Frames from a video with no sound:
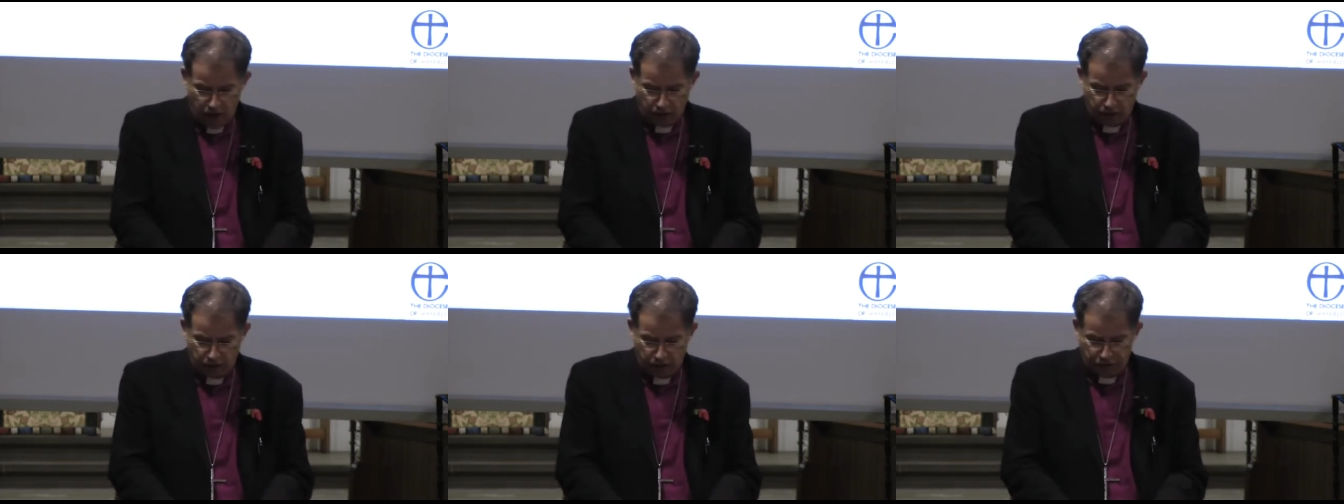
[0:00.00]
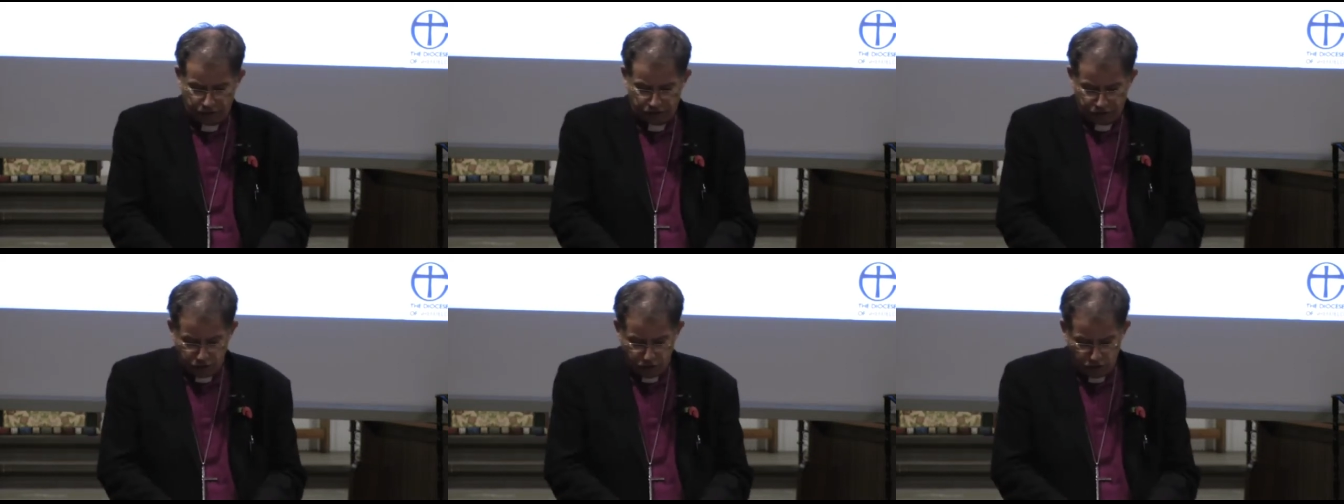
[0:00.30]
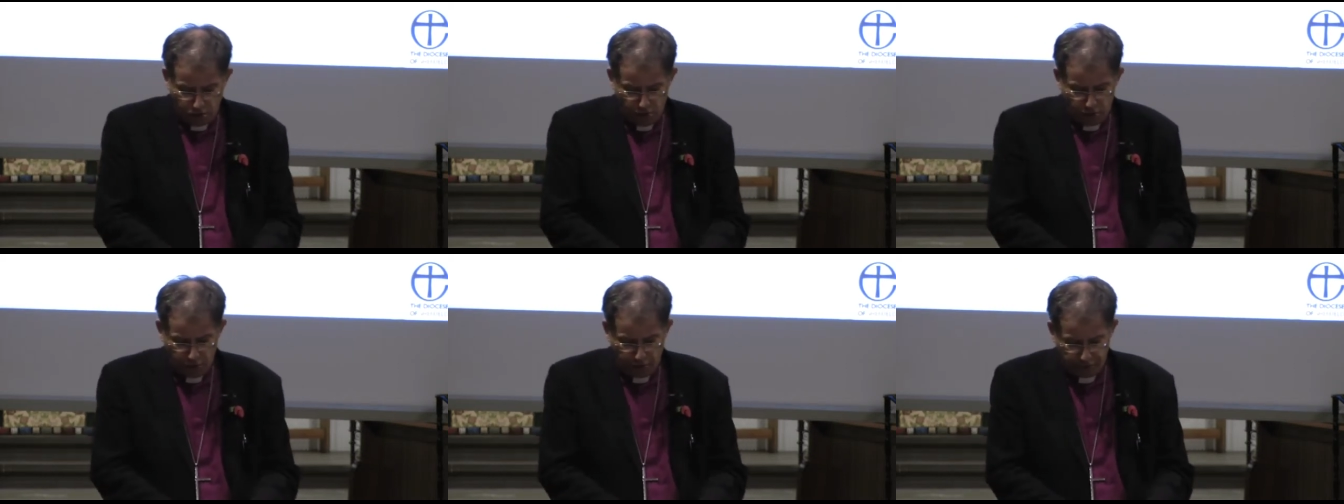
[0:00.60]
across
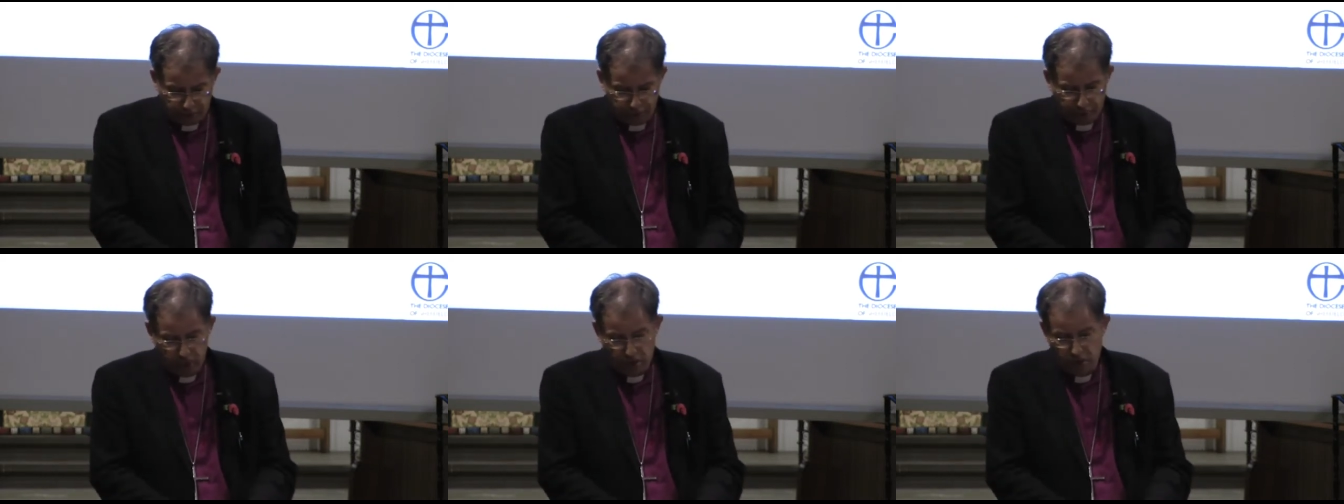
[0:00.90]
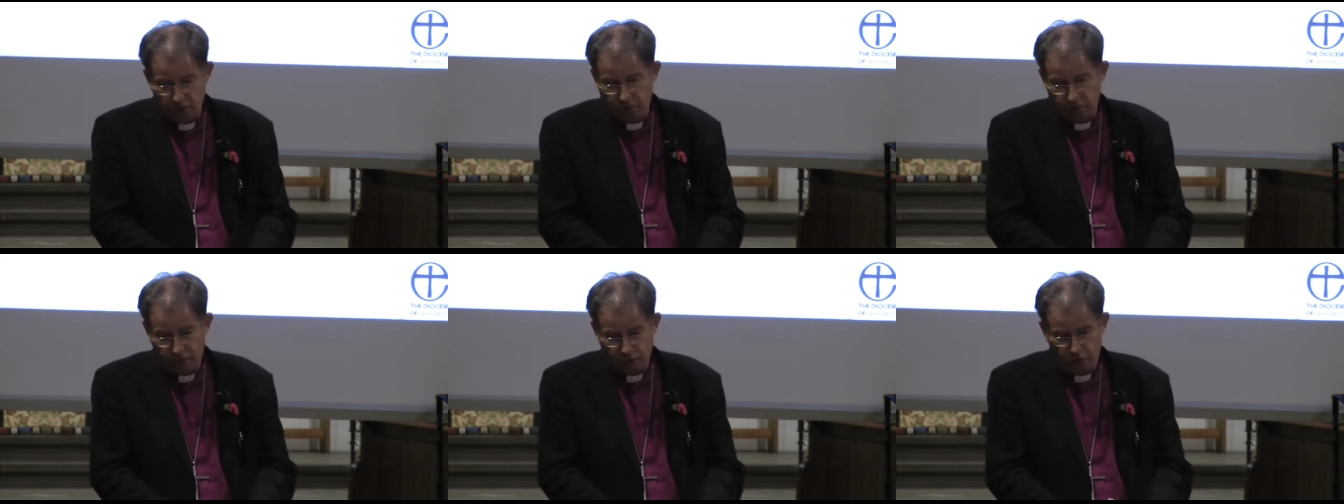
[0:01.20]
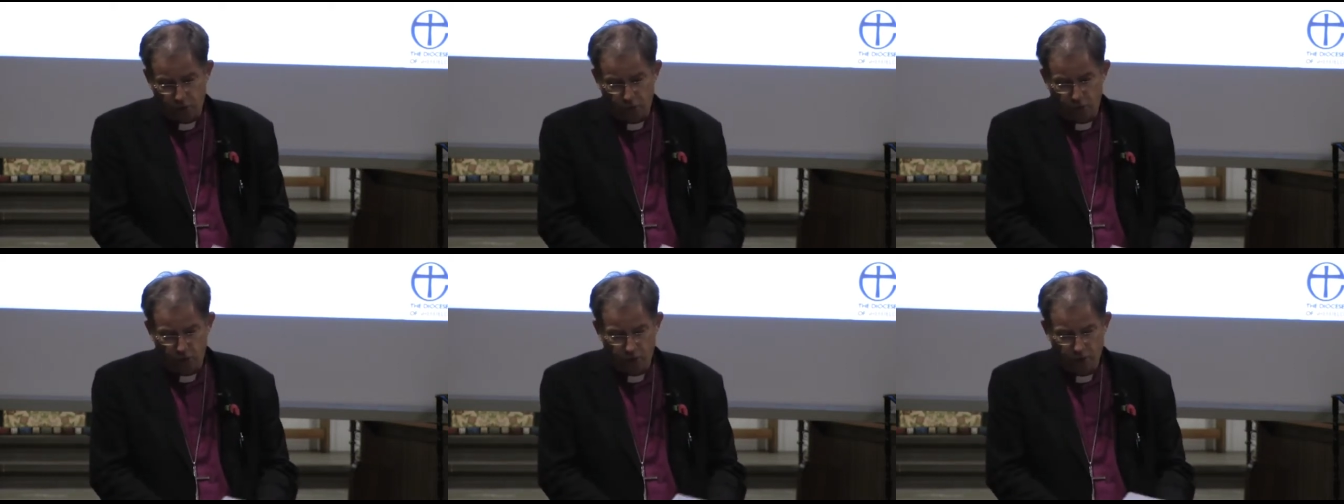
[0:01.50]
two or three or
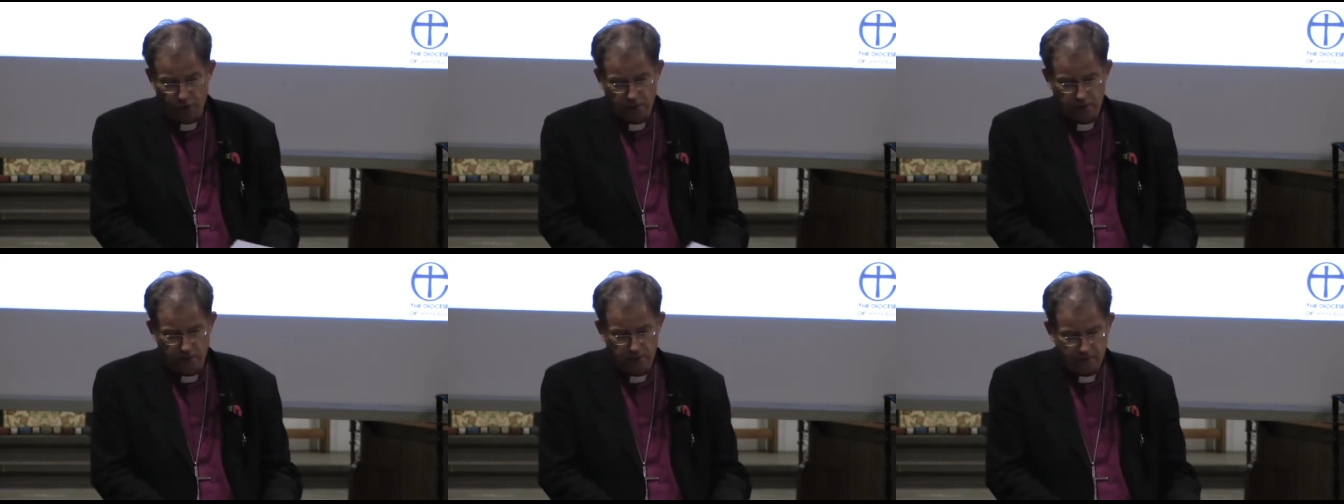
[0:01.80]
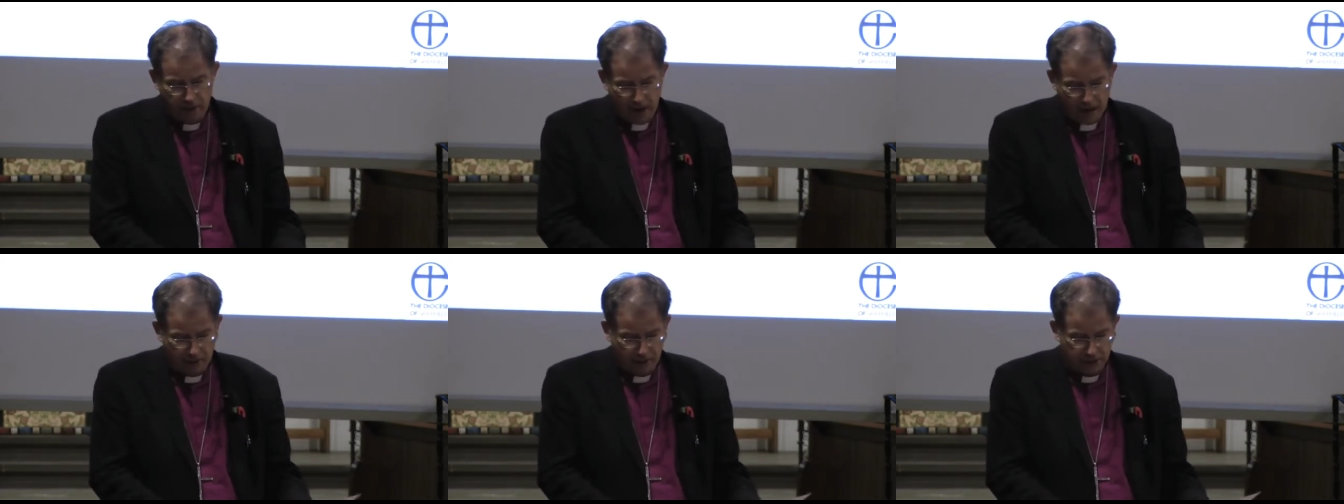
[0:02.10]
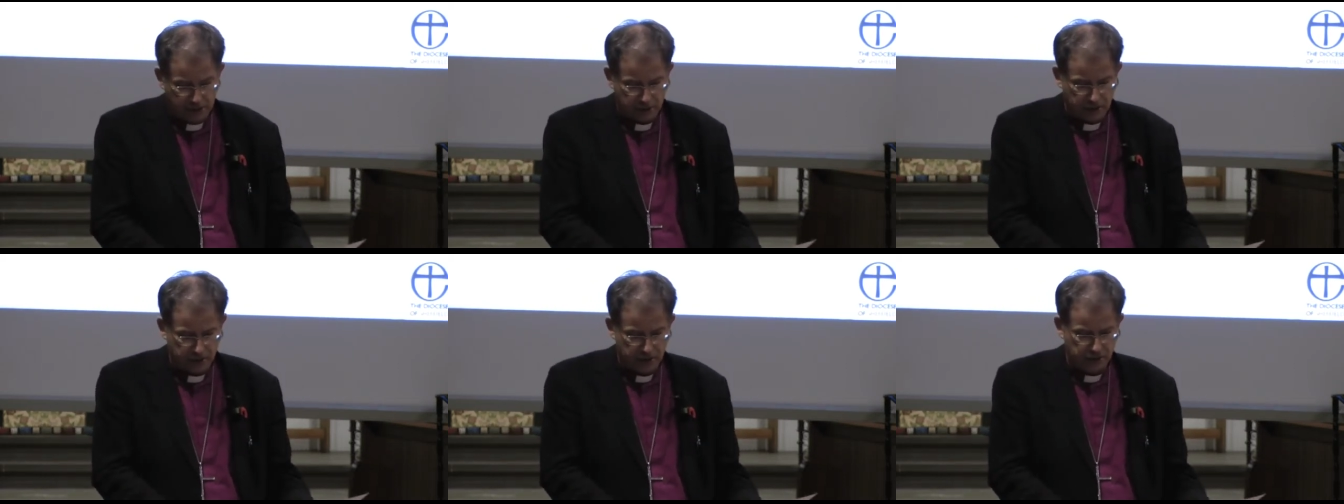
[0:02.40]
four
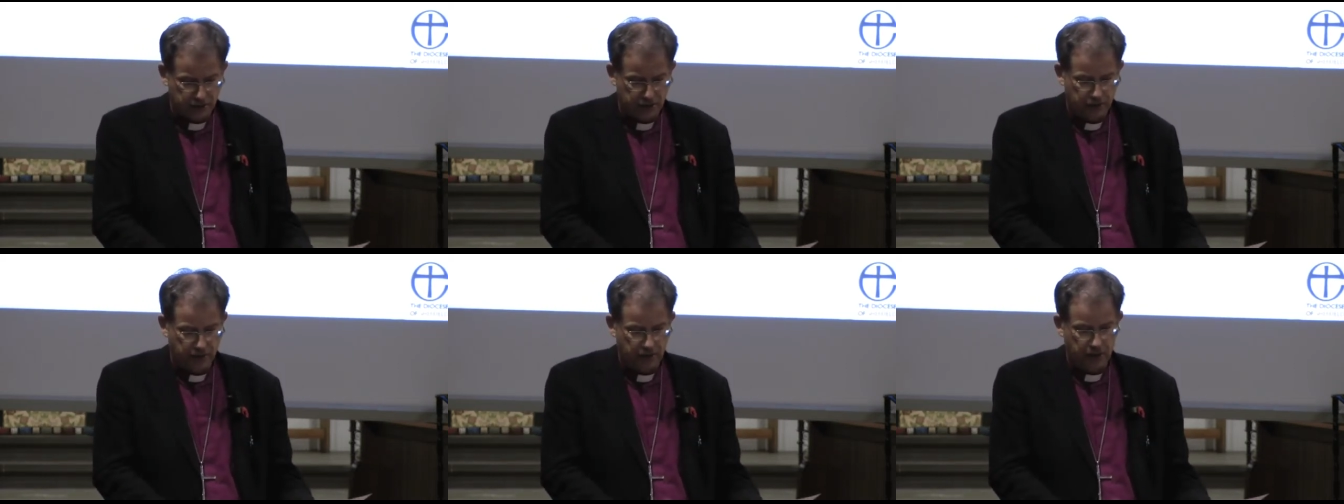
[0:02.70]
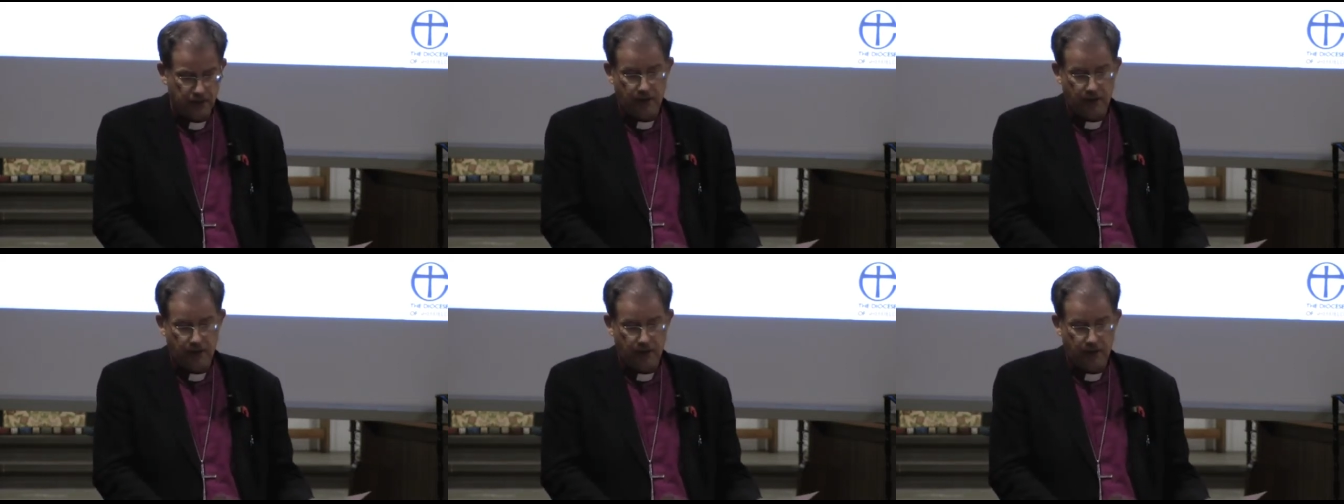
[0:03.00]
parishes,